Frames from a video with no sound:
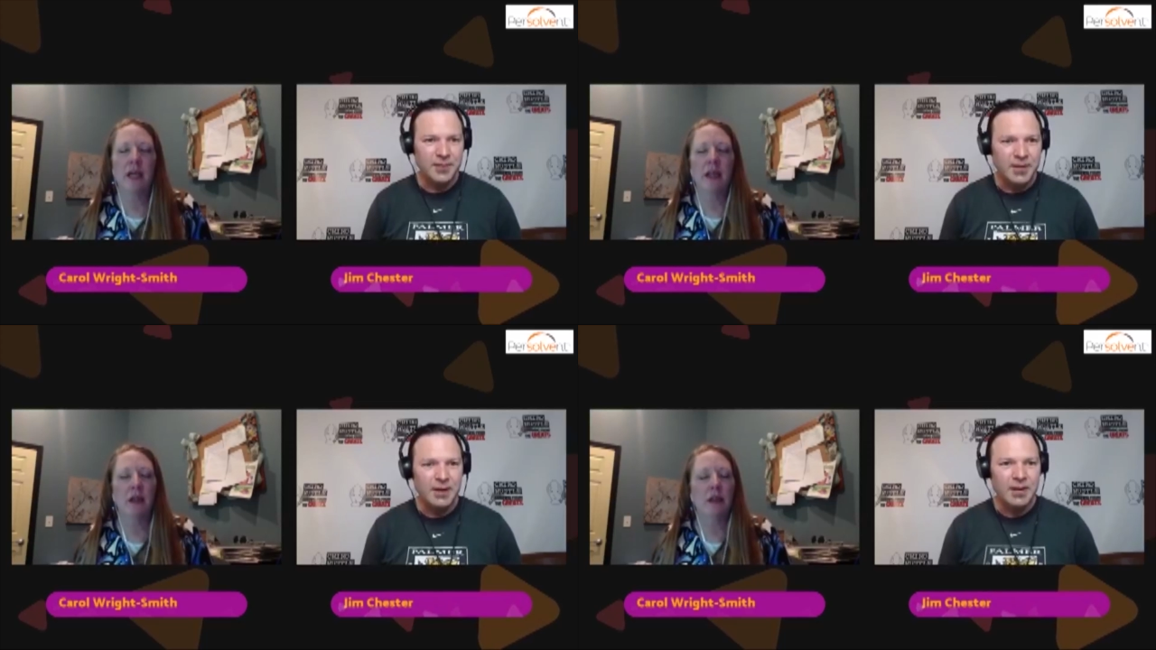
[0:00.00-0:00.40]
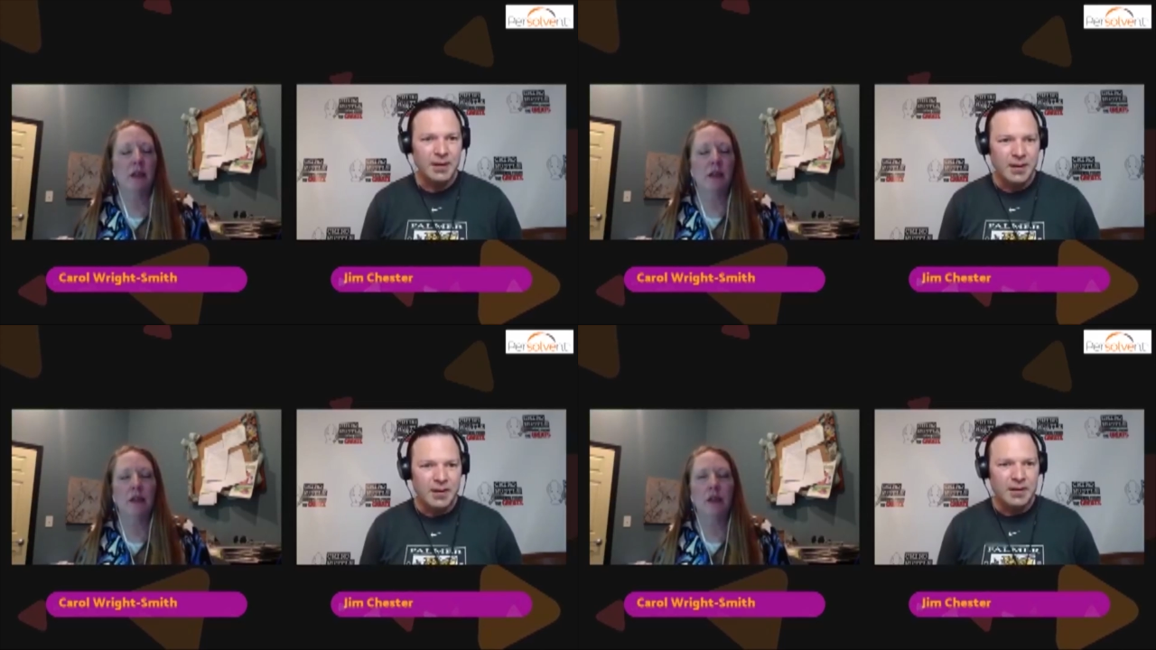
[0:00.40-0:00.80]
Speaker 1: And,
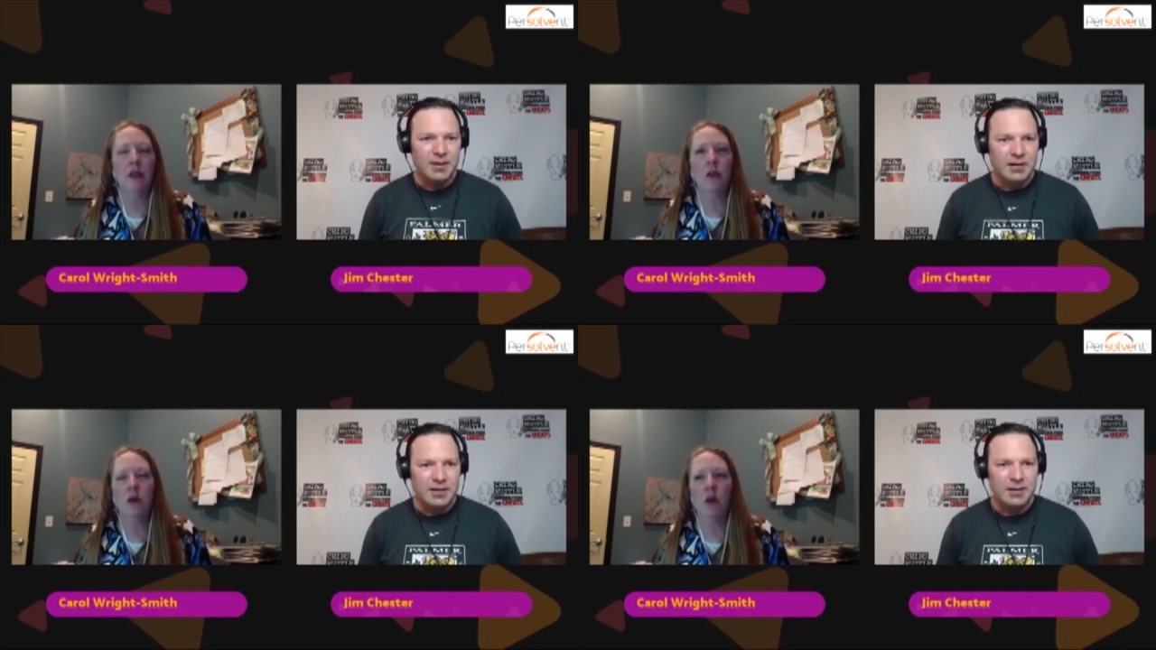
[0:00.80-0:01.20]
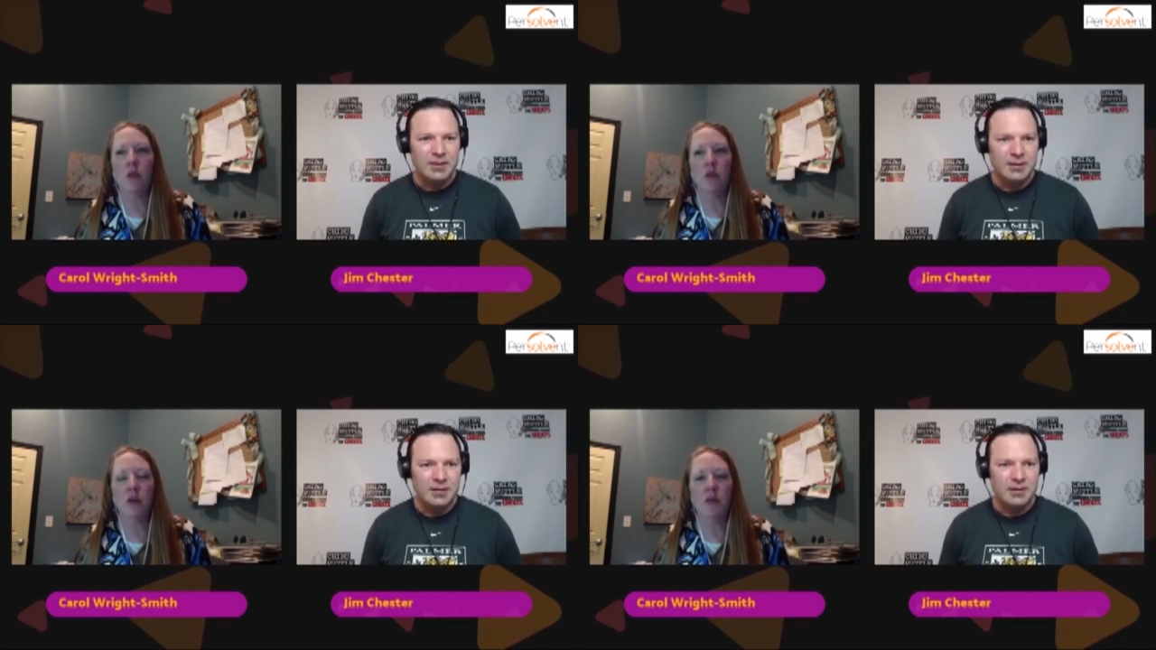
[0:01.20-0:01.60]
you know,
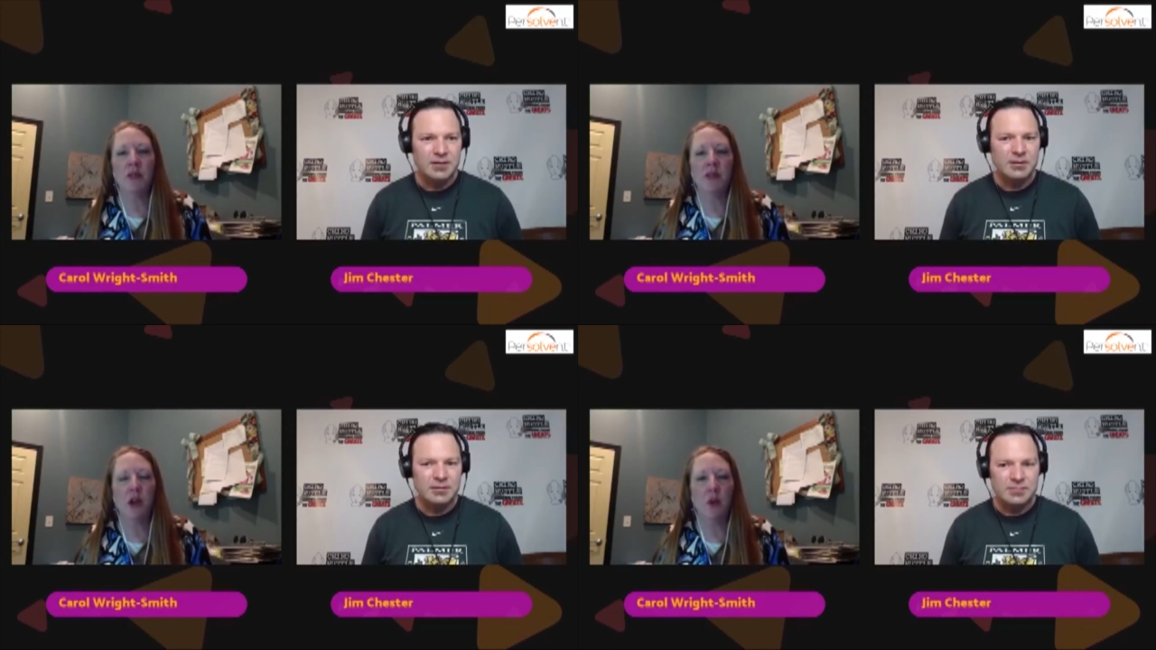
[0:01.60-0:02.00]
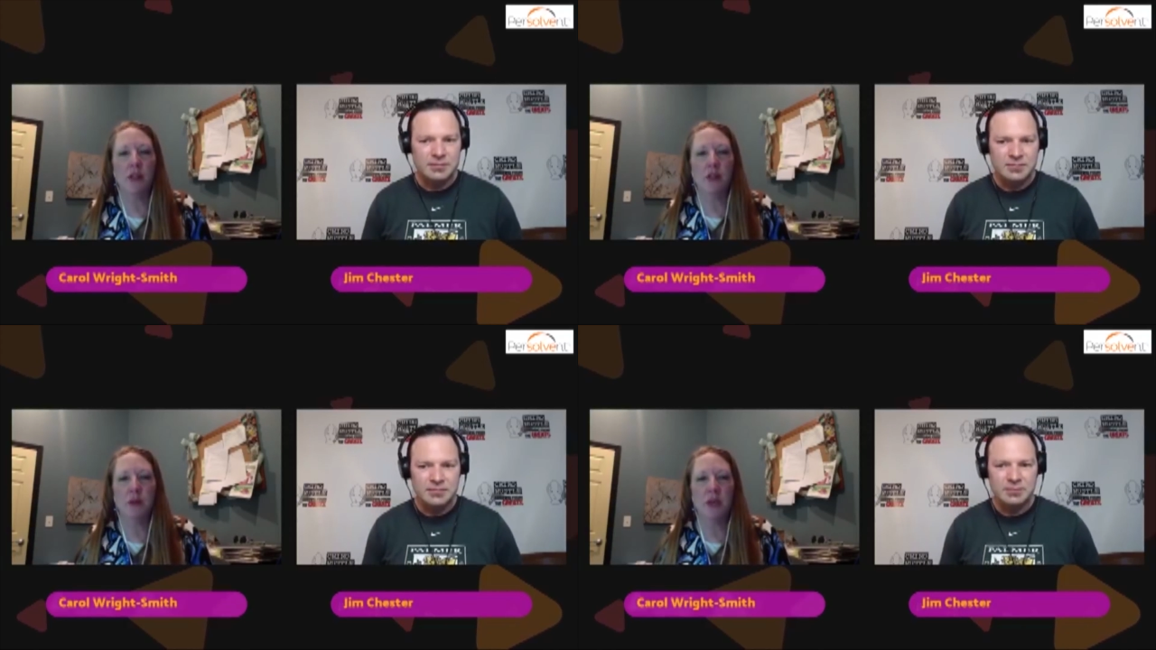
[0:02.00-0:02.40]
Palmer rugby has
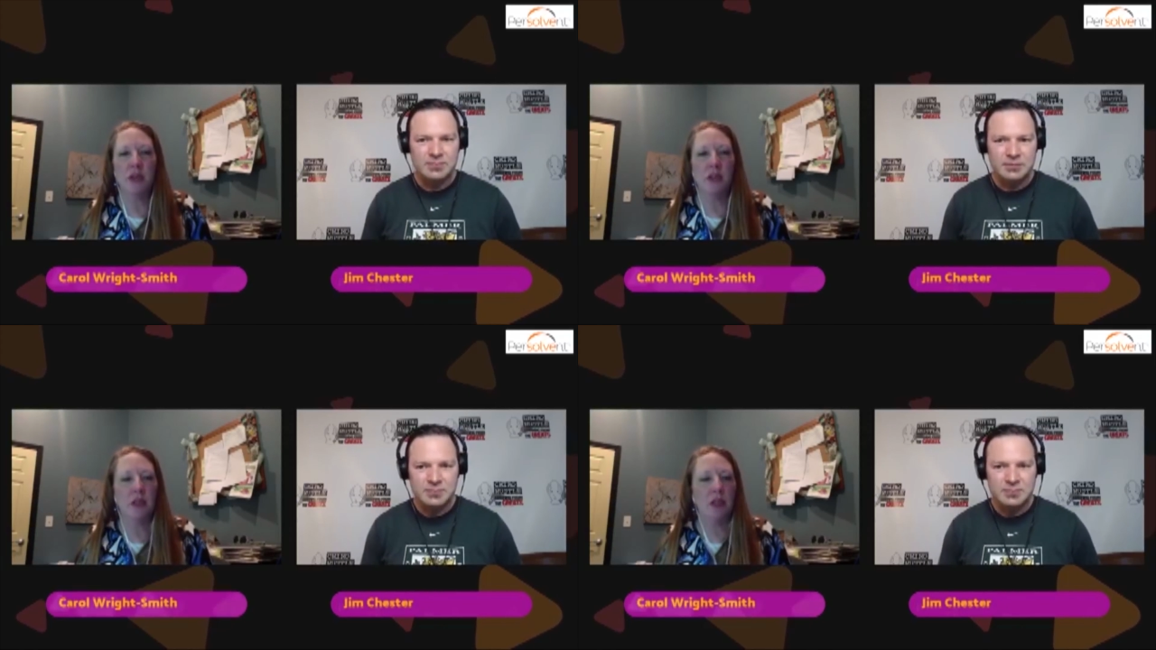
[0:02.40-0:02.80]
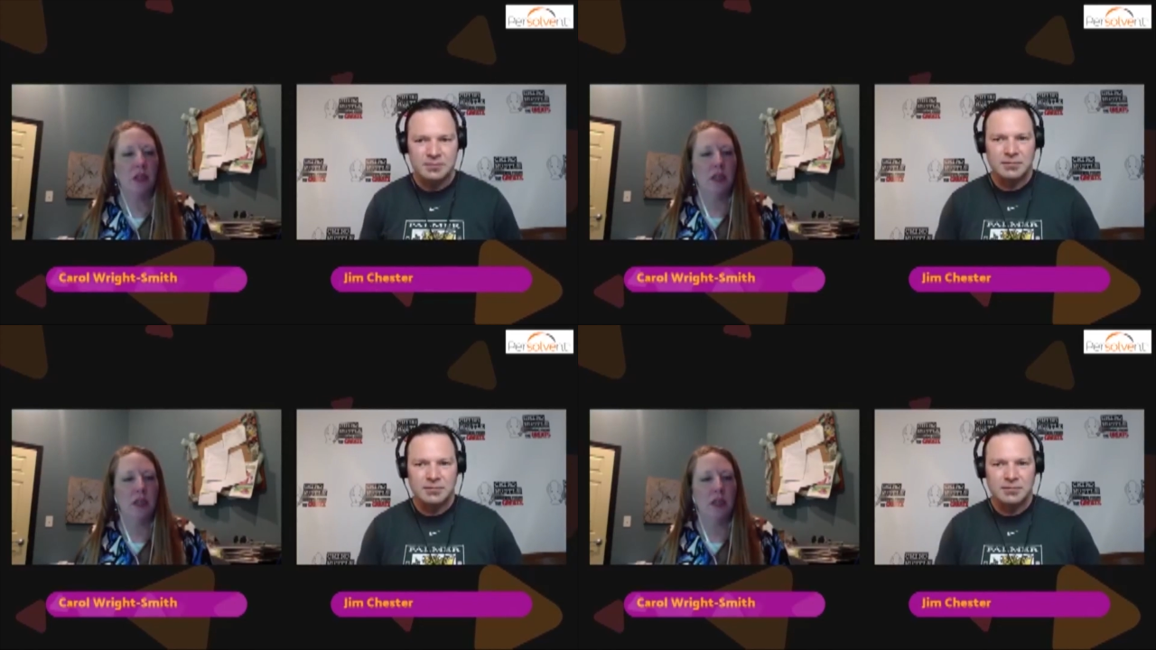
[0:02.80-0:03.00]
always been,